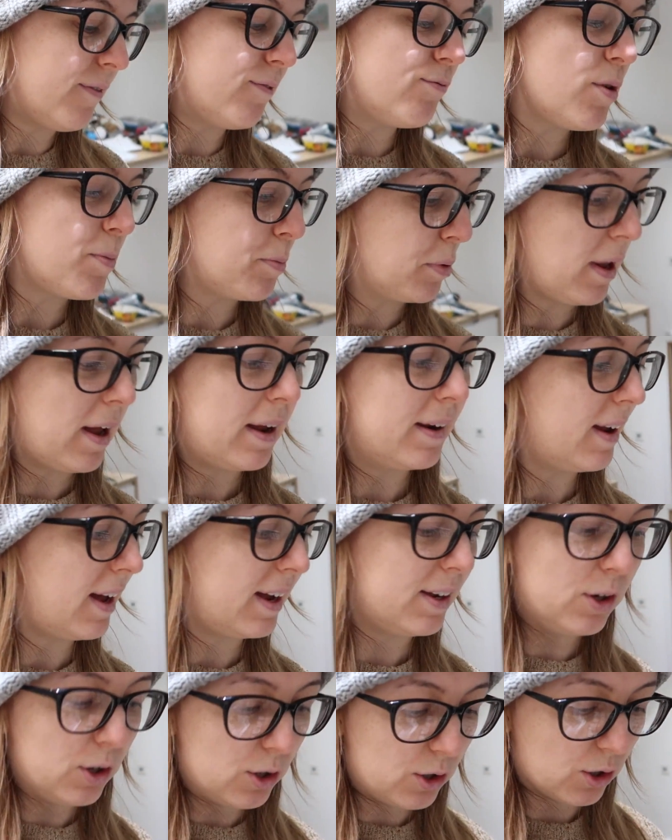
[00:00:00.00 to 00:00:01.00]
Every plant
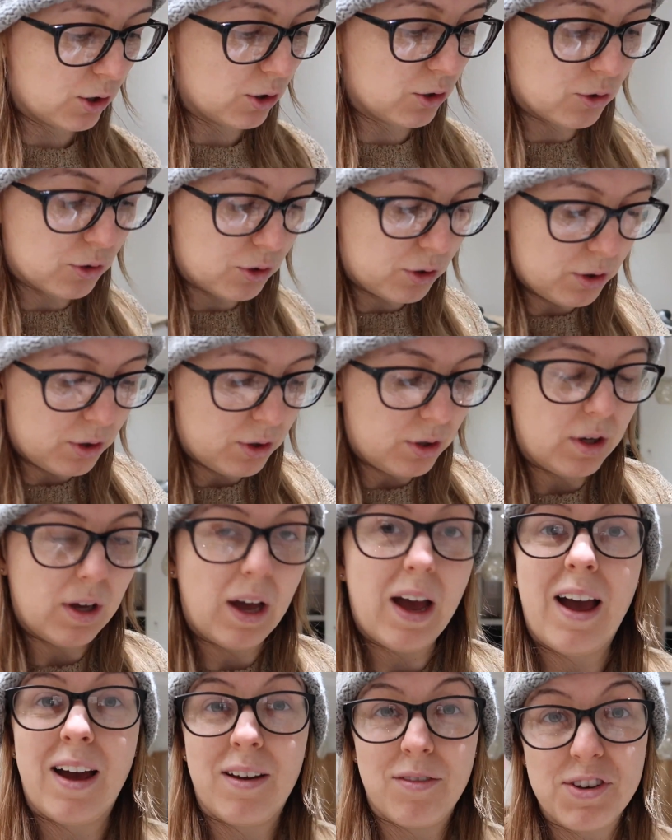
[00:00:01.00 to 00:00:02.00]
I own,
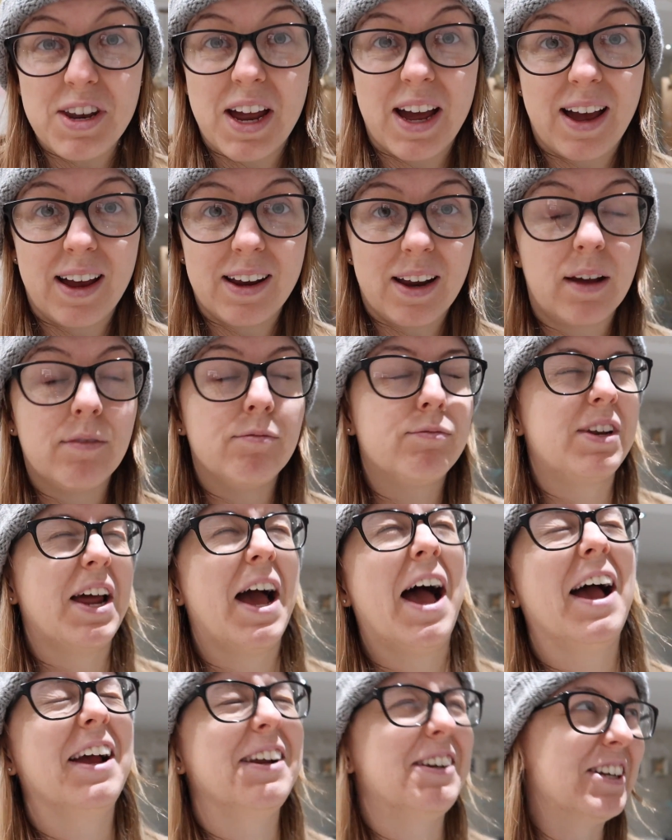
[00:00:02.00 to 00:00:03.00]
I've died. I've
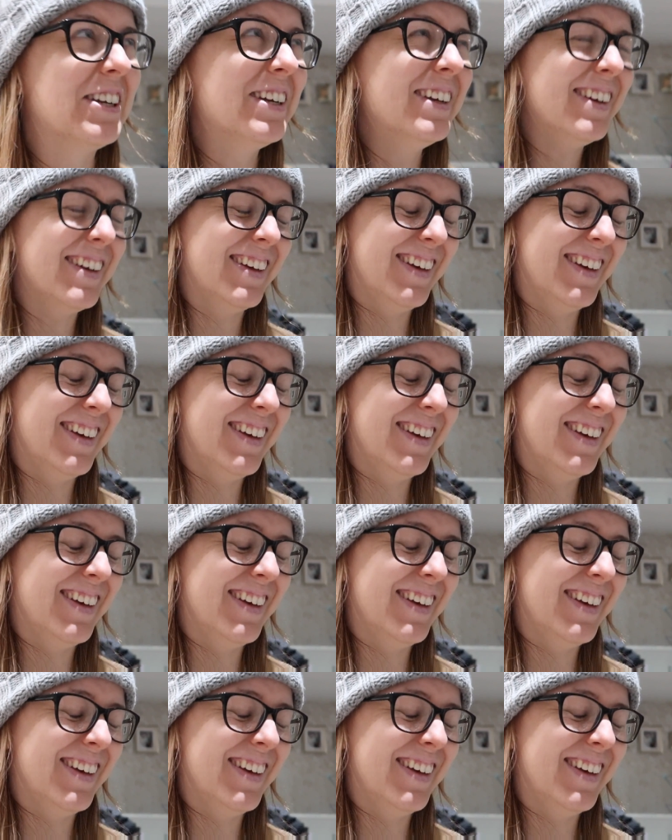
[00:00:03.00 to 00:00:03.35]
died.